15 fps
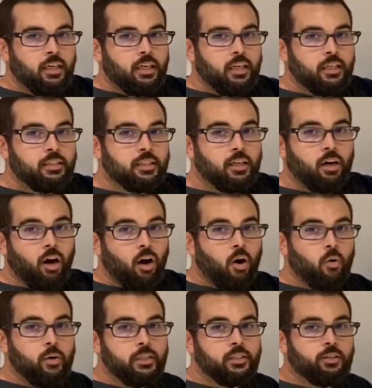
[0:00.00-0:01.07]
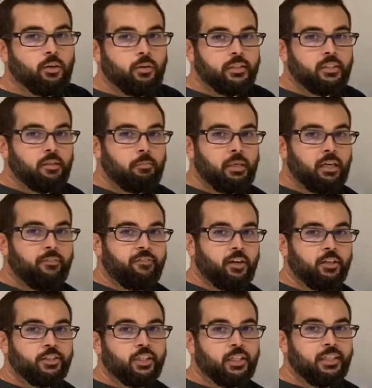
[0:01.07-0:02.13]
is it always going to be a
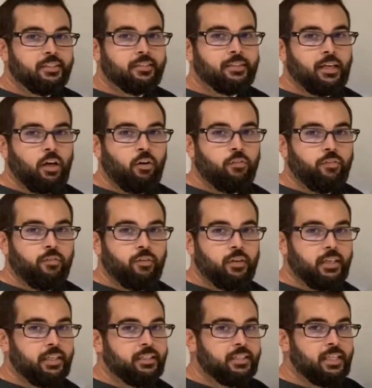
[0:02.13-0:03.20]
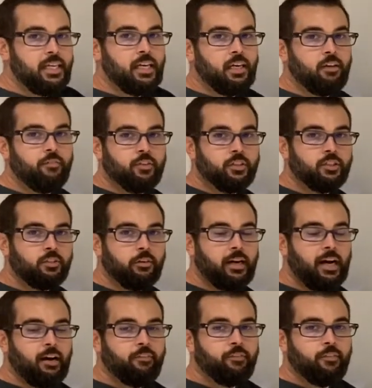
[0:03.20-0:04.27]
function itself? Is the inverse
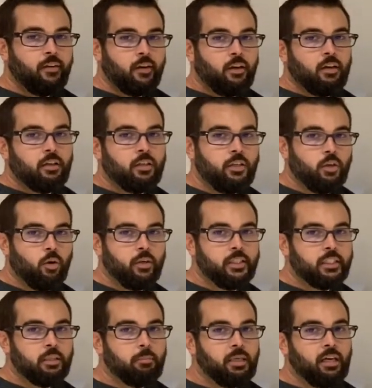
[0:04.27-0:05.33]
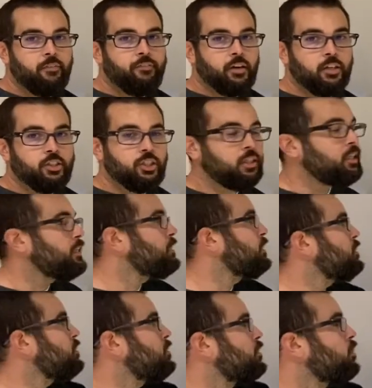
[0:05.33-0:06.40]
graph going to be a function? Is
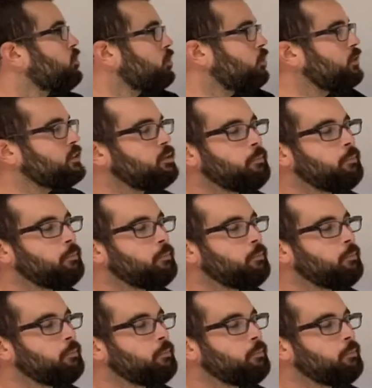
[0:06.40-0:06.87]
it still going to